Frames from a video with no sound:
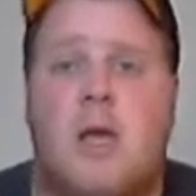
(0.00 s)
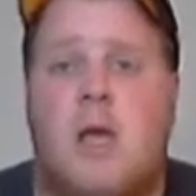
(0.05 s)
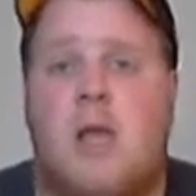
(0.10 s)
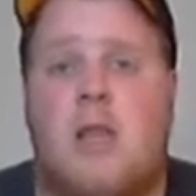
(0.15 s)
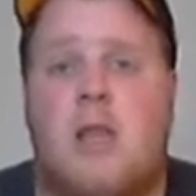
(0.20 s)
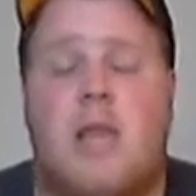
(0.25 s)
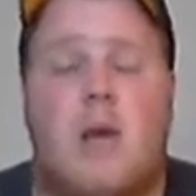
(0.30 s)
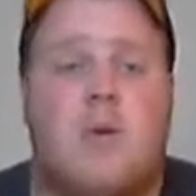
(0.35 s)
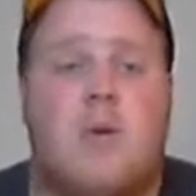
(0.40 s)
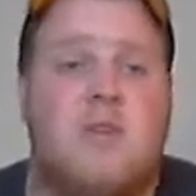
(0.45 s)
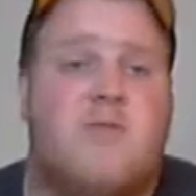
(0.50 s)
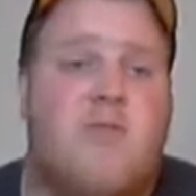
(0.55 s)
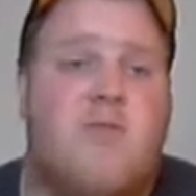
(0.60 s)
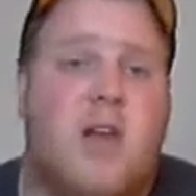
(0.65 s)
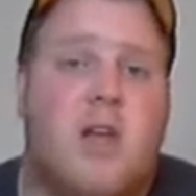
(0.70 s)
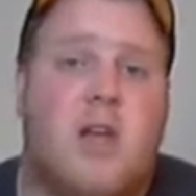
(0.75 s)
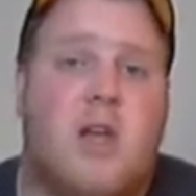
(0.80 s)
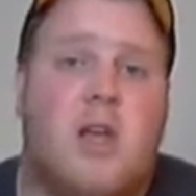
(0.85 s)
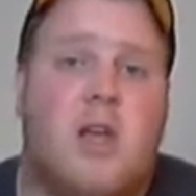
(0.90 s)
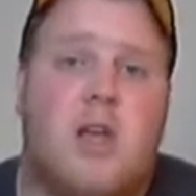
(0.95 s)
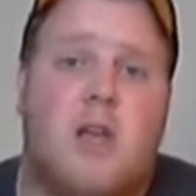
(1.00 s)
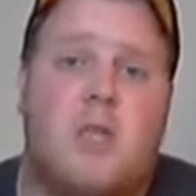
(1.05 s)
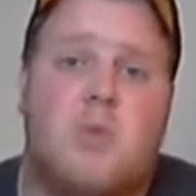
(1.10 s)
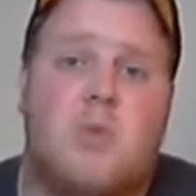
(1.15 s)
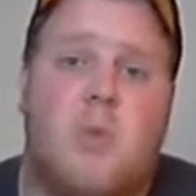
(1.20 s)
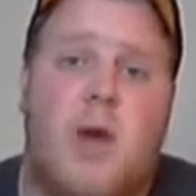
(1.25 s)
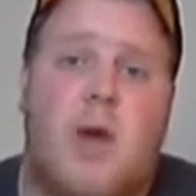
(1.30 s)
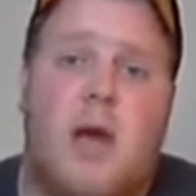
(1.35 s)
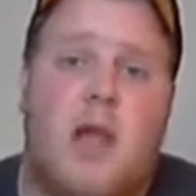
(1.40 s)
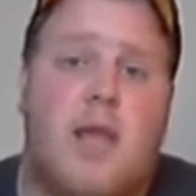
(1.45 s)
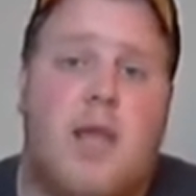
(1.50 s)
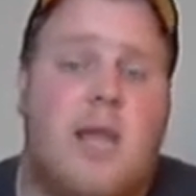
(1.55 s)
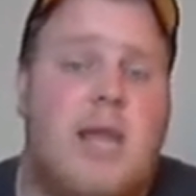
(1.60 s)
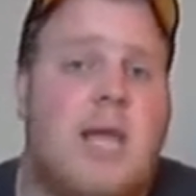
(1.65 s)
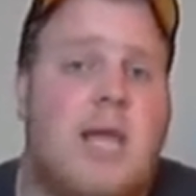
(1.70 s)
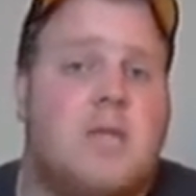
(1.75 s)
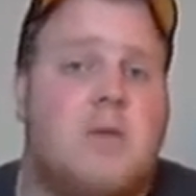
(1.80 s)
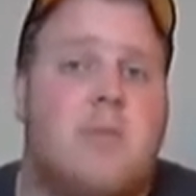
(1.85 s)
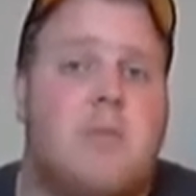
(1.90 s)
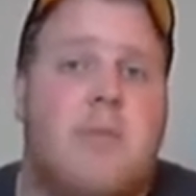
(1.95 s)
that was very good as well, and
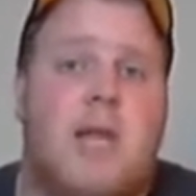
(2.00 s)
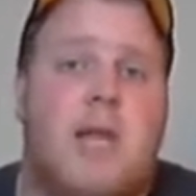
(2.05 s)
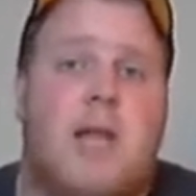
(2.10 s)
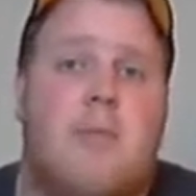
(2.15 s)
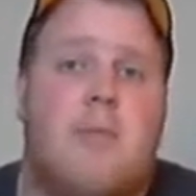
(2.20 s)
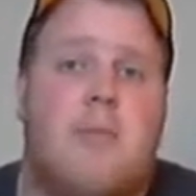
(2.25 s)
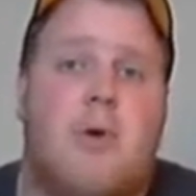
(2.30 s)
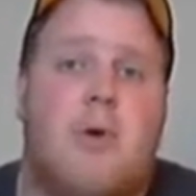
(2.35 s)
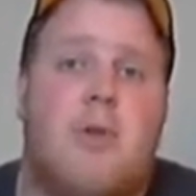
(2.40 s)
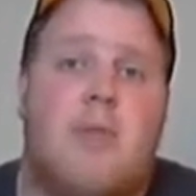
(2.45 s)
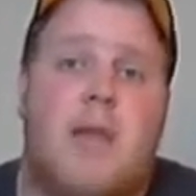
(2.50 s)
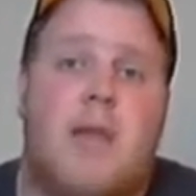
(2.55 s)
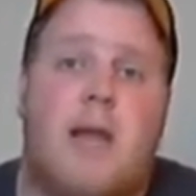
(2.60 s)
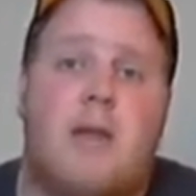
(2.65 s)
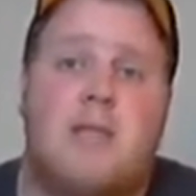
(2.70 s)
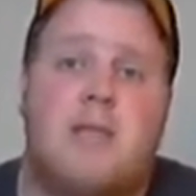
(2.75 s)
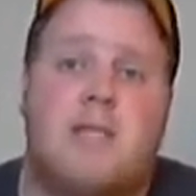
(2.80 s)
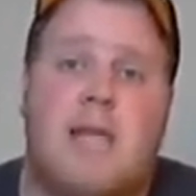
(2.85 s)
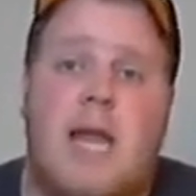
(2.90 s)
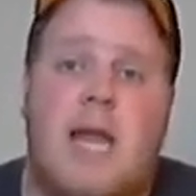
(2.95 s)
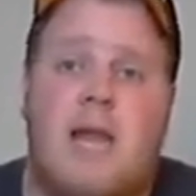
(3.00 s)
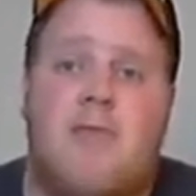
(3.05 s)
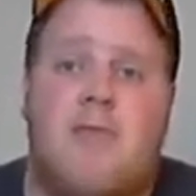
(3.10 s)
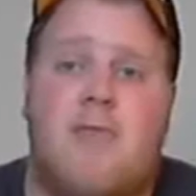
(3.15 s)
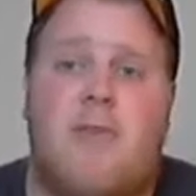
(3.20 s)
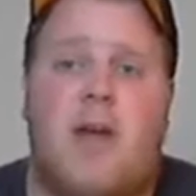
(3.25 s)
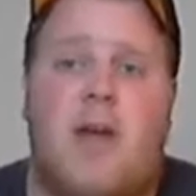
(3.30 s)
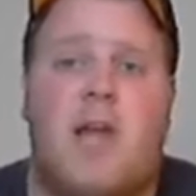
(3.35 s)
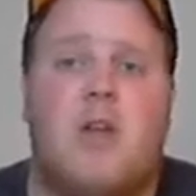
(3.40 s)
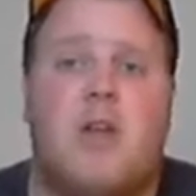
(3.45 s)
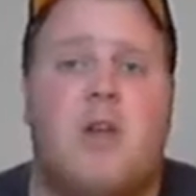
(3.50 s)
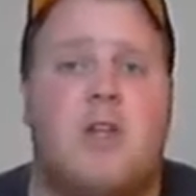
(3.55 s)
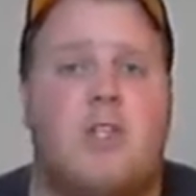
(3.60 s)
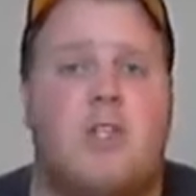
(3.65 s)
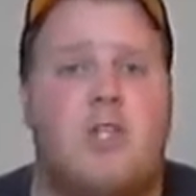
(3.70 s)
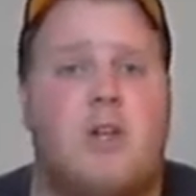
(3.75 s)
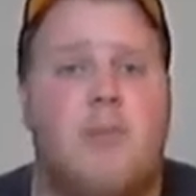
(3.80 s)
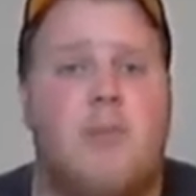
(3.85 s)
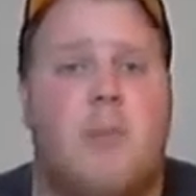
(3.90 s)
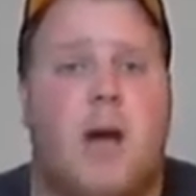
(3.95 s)
that's what made it both an outstanding fight. You had
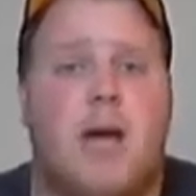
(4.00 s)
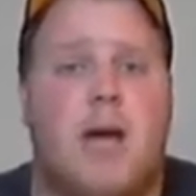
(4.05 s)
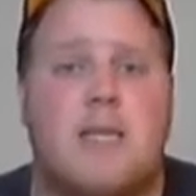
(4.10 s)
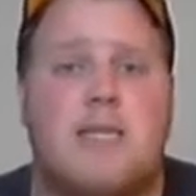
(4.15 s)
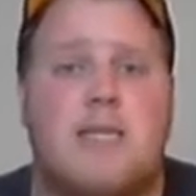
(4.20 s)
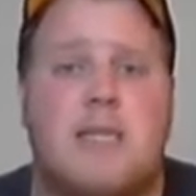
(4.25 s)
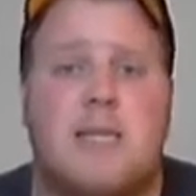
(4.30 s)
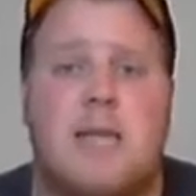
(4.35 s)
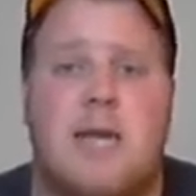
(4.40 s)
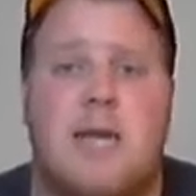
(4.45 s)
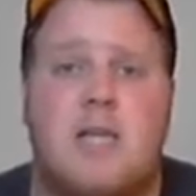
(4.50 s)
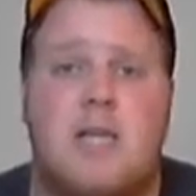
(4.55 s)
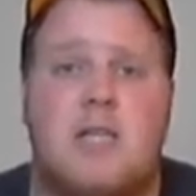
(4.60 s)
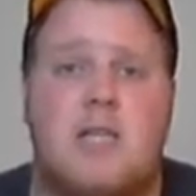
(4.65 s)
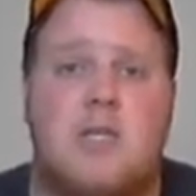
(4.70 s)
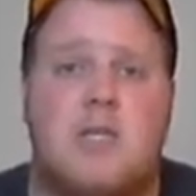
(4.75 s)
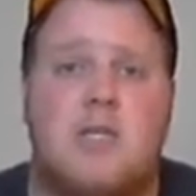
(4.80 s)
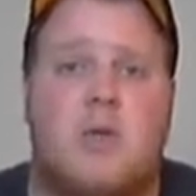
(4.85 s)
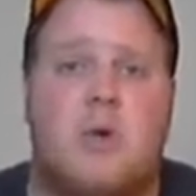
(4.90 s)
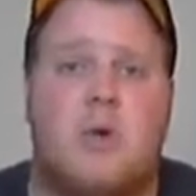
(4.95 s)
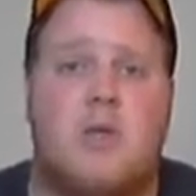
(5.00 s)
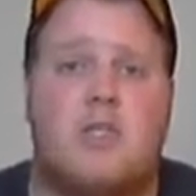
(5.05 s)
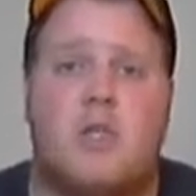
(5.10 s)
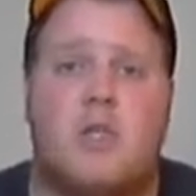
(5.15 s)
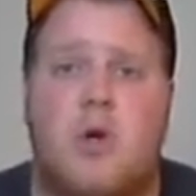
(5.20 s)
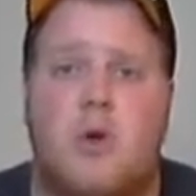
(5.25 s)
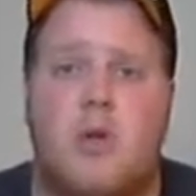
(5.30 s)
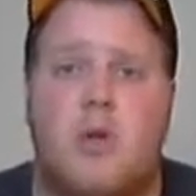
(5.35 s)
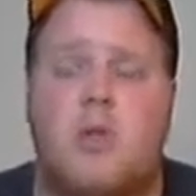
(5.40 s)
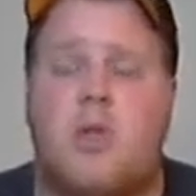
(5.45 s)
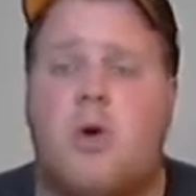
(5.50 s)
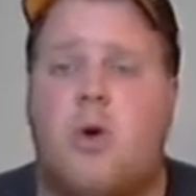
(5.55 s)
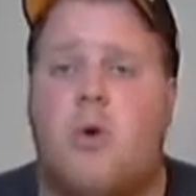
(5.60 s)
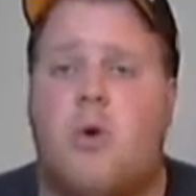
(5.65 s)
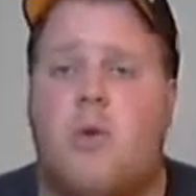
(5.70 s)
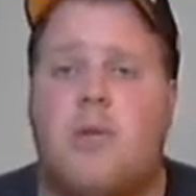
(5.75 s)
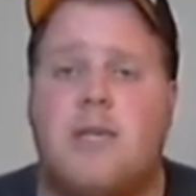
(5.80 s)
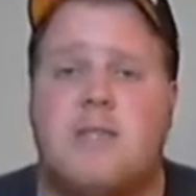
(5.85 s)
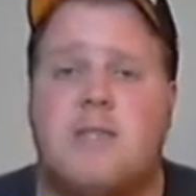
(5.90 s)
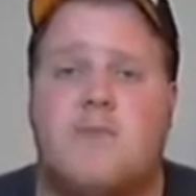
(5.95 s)
2 boxing legends going toe-to-toe
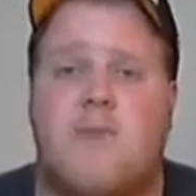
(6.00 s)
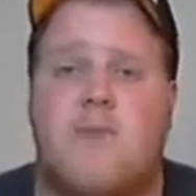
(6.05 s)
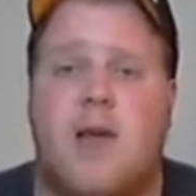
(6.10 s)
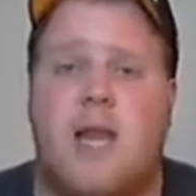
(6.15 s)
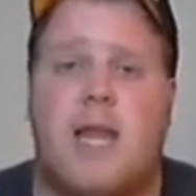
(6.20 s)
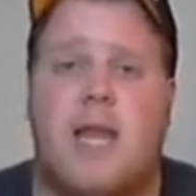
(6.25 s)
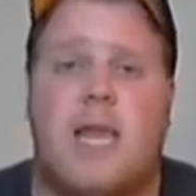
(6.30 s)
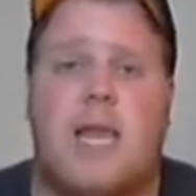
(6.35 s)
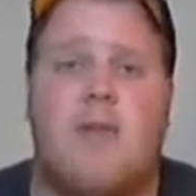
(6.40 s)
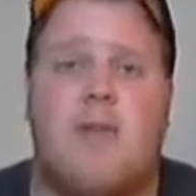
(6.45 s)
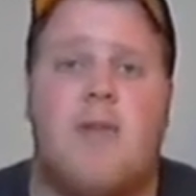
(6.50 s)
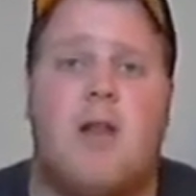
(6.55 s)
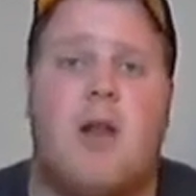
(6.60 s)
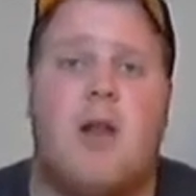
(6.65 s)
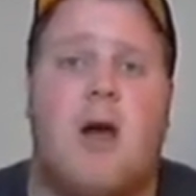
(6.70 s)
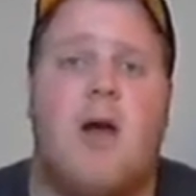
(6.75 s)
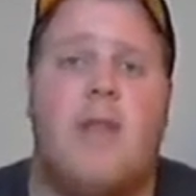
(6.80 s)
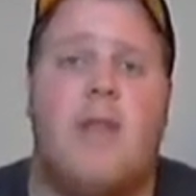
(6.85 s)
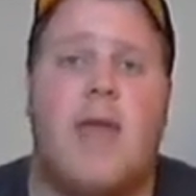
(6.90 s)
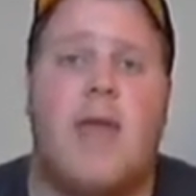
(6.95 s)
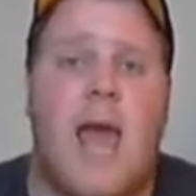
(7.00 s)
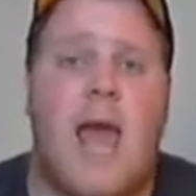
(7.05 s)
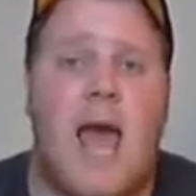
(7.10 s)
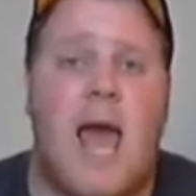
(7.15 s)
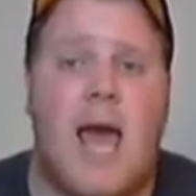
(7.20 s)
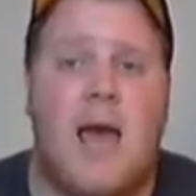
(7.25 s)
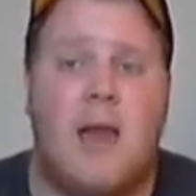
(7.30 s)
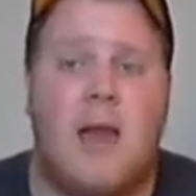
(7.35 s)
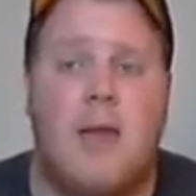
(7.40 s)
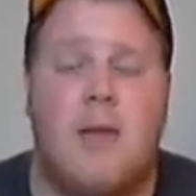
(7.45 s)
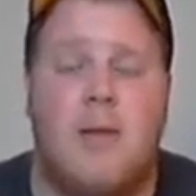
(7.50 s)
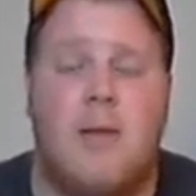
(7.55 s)
in this fight and giving it all they had.